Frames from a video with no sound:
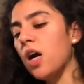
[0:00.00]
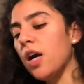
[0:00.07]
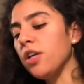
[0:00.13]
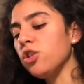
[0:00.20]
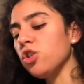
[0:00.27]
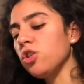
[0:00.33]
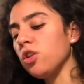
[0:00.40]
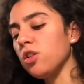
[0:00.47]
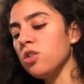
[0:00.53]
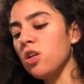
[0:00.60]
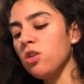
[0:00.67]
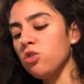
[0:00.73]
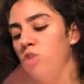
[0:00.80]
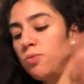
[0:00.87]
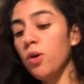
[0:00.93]
I just, let's
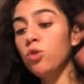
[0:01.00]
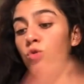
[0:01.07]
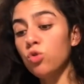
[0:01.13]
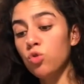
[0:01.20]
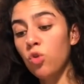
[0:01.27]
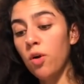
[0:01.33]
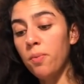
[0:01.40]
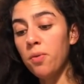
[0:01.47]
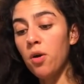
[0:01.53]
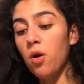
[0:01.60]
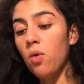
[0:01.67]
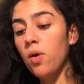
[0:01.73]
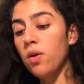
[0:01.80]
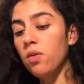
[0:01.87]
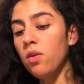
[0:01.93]
say, spoke to a
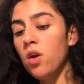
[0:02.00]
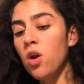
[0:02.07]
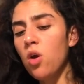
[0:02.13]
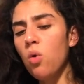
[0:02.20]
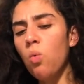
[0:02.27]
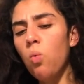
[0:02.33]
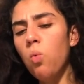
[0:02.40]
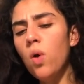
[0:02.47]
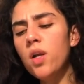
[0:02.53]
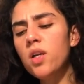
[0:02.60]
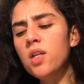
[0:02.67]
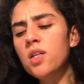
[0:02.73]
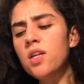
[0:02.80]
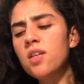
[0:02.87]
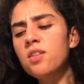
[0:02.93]
Scorpio, and what
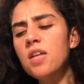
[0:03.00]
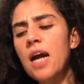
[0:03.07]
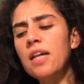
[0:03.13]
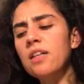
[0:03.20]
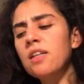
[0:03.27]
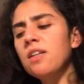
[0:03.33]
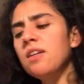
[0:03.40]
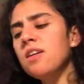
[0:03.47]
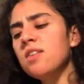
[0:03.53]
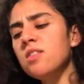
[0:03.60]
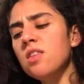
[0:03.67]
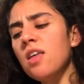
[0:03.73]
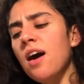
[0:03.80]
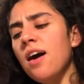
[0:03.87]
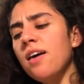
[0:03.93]
exactly
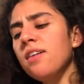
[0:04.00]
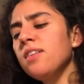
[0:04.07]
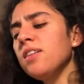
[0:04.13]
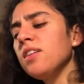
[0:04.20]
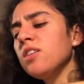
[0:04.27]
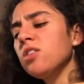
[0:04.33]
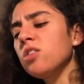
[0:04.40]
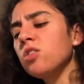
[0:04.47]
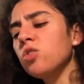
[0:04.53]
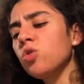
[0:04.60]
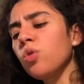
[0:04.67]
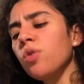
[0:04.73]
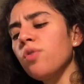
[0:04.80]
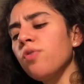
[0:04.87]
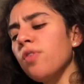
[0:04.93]
is that
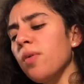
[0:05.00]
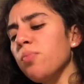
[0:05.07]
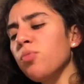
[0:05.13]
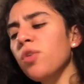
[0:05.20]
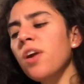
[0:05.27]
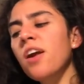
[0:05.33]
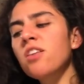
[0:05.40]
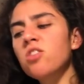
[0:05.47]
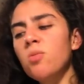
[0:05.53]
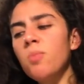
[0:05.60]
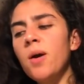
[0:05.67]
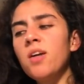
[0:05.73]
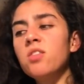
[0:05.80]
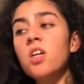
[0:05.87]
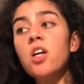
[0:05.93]
sort of bringing to
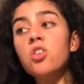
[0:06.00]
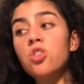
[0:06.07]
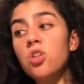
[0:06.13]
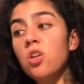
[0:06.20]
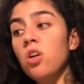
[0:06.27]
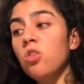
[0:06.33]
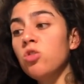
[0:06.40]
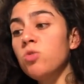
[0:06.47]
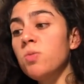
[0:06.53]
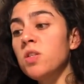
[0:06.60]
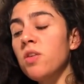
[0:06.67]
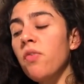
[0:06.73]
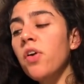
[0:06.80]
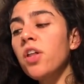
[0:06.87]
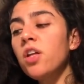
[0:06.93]
my attention here
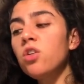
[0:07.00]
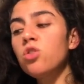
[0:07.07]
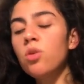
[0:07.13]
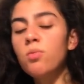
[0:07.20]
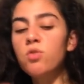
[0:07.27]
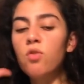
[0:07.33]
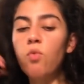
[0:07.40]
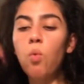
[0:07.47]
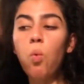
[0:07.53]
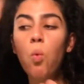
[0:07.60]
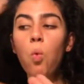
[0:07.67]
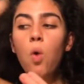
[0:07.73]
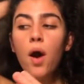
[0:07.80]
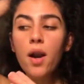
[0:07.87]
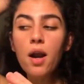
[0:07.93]
specifically in terms of
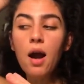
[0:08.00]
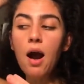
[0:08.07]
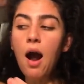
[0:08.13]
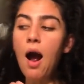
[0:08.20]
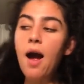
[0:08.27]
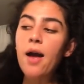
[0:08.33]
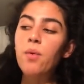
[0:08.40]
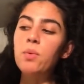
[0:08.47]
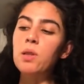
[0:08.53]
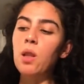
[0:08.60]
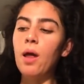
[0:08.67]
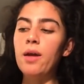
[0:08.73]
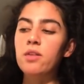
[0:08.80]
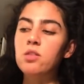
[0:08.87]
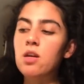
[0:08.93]
what I would
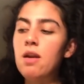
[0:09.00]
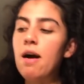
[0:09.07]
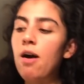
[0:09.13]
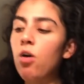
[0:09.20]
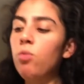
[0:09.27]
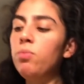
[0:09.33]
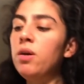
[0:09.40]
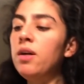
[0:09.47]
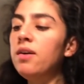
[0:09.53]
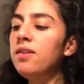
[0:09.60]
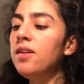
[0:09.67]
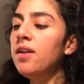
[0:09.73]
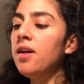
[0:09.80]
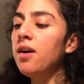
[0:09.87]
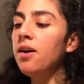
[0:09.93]
like to now be,
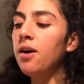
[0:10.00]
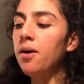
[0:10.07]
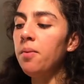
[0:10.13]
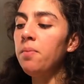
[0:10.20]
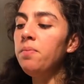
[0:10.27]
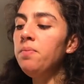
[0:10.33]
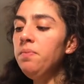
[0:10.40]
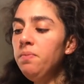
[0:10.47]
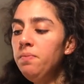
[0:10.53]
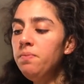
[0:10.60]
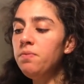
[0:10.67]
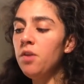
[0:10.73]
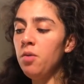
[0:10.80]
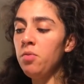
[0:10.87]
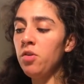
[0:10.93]
I'm
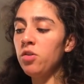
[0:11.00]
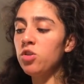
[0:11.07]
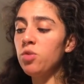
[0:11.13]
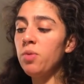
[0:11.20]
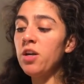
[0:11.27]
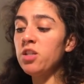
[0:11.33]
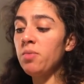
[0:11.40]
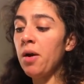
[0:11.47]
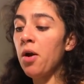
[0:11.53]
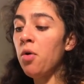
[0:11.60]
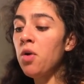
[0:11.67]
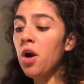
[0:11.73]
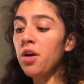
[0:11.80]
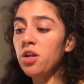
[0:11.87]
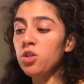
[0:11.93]
here surprising my
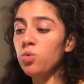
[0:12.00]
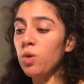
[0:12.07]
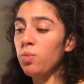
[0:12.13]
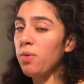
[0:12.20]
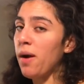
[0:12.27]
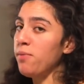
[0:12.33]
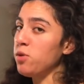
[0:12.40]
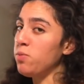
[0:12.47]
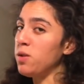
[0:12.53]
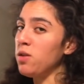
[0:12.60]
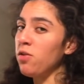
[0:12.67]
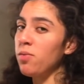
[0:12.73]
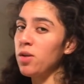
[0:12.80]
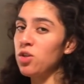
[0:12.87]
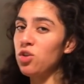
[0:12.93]
own audience with, perhaps
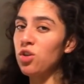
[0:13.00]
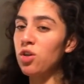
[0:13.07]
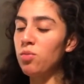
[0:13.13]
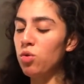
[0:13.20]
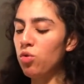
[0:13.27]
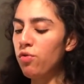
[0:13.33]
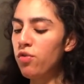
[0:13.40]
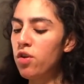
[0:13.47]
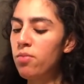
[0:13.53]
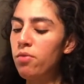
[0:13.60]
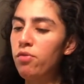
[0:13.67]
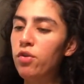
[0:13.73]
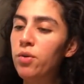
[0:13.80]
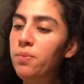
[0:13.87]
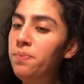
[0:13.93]
specific message here coming through for a
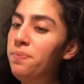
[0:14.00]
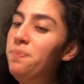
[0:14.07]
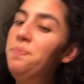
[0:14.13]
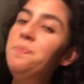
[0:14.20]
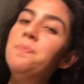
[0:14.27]
number of you,